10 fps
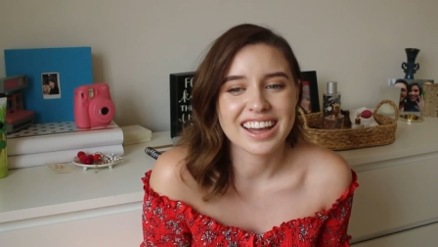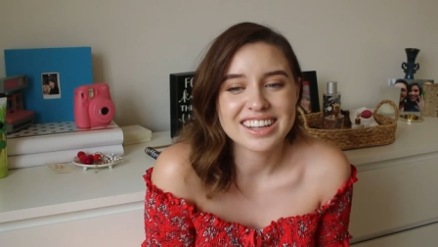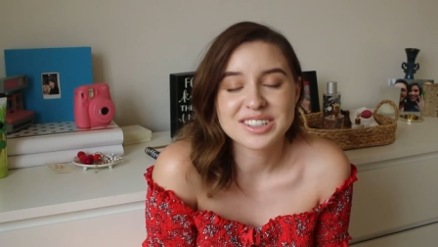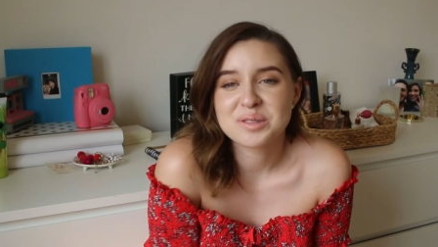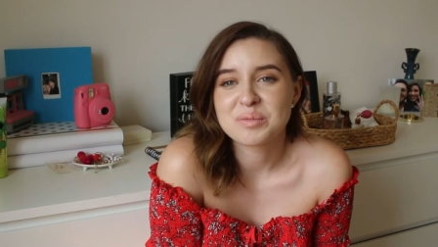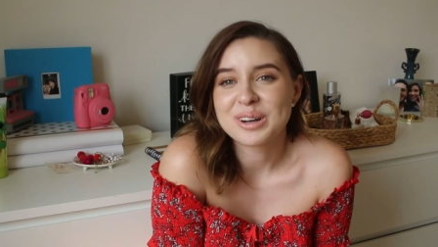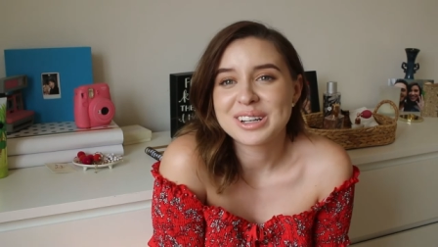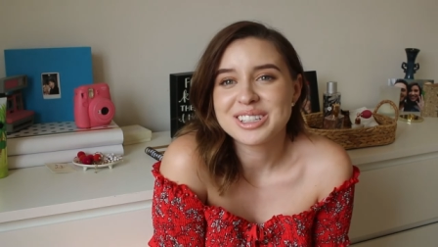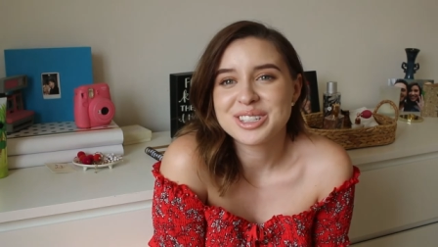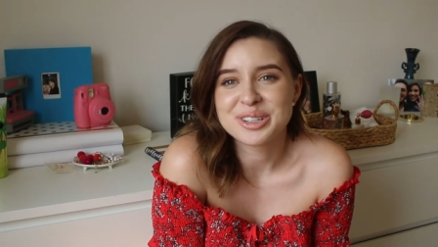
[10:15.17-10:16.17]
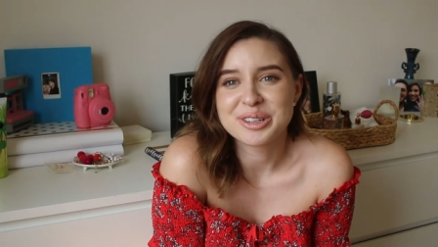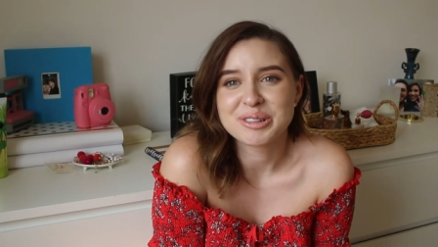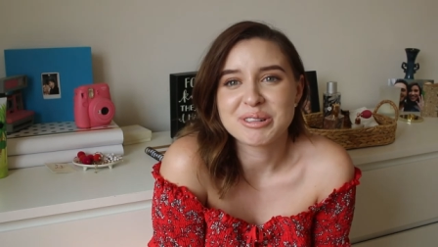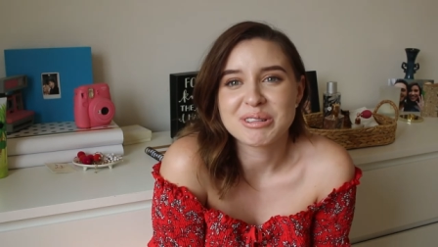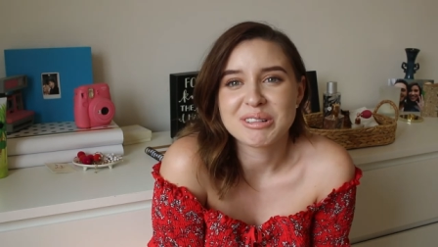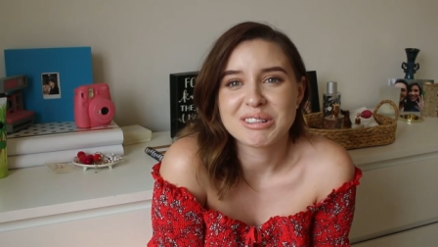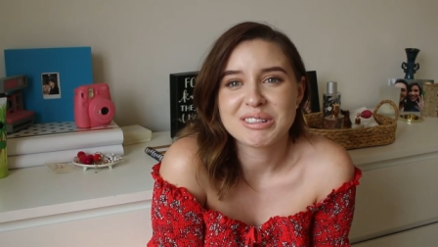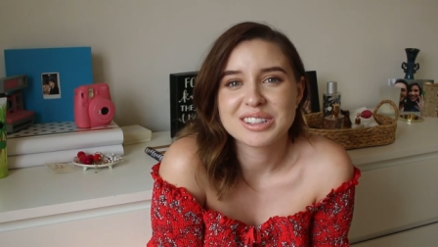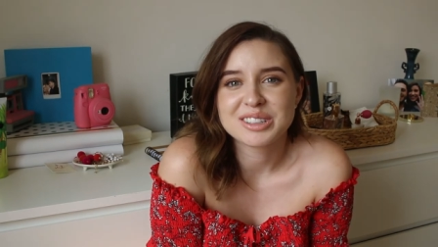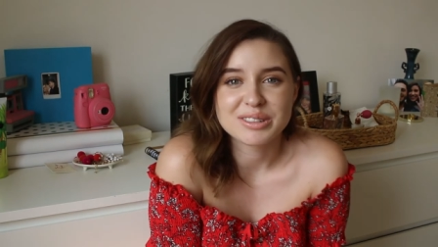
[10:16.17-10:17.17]
I just wanted to
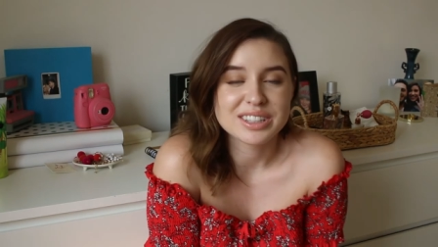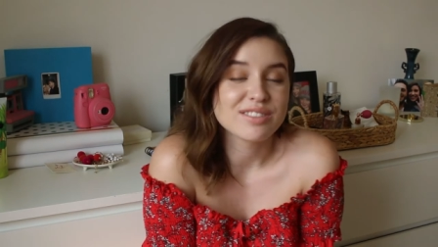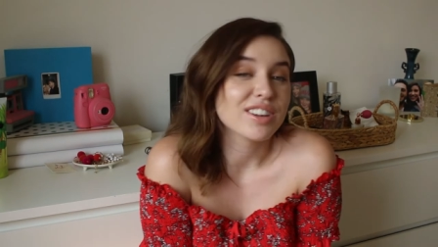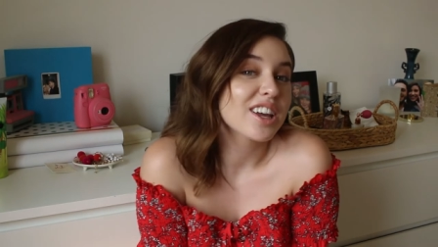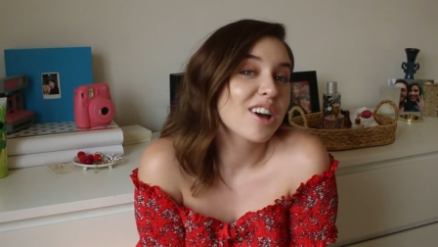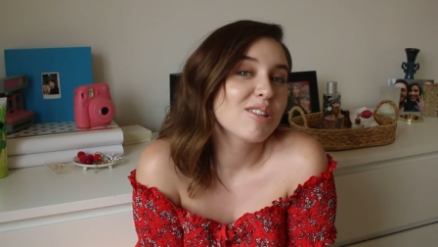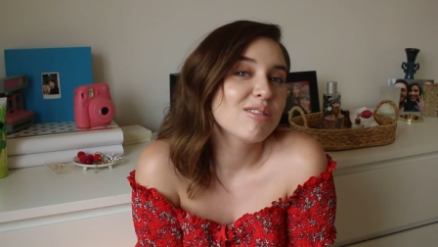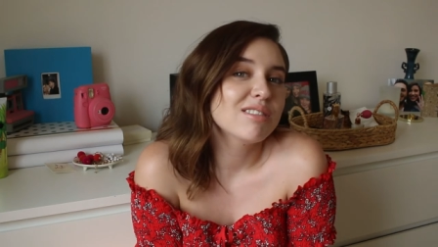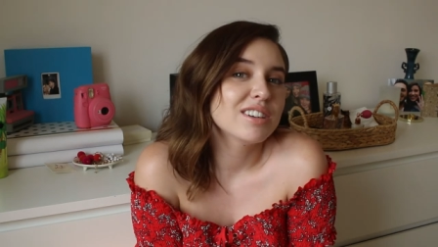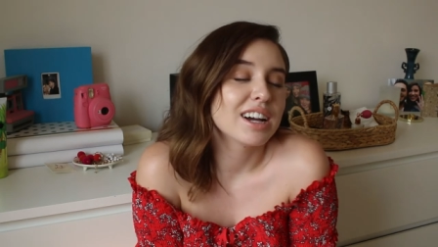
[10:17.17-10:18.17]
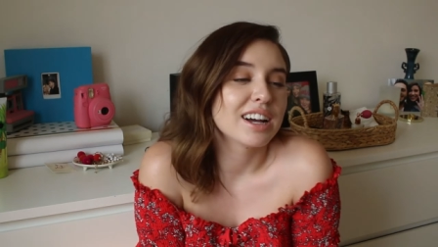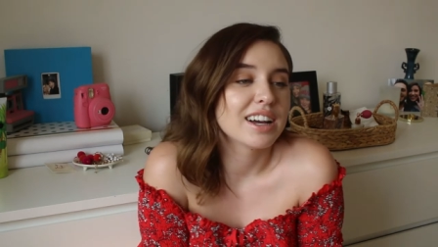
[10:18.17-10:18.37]
do this video